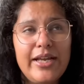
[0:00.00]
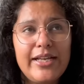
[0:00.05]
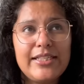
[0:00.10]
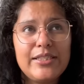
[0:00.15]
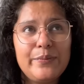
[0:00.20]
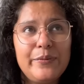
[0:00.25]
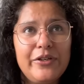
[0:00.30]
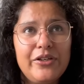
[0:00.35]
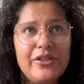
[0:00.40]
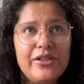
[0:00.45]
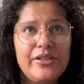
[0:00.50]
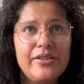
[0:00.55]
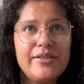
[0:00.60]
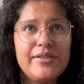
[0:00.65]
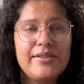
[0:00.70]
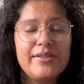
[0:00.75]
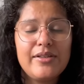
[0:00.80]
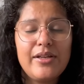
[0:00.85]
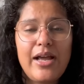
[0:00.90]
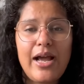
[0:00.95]

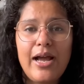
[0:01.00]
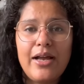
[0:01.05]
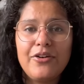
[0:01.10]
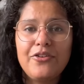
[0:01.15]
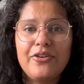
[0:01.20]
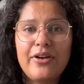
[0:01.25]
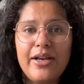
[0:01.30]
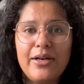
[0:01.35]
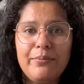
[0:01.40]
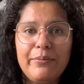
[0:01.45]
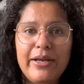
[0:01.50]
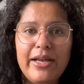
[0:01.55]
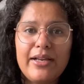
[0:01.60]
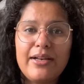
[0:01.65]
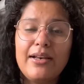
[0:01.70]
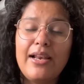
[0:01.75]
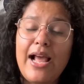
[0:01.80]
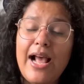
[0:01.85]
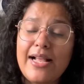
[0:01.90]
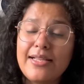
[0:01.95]
experience at
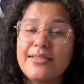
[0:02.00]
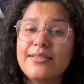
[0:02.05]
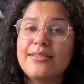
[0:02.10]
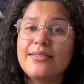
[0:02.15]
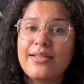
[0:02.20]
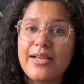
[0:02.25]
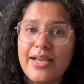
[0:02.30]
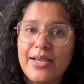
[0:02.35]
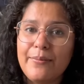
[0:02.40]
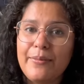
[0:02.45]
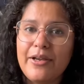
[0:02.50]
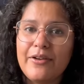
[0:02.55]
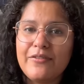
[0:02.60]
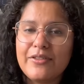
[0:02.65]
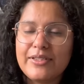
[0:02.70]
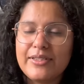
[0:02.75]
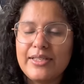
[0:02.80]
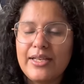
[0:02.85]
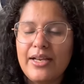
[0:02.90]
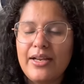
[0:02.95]
Rhinebeck last time I
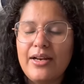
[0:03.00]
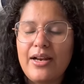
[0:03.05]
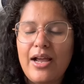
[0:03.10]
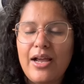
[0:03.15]
was there,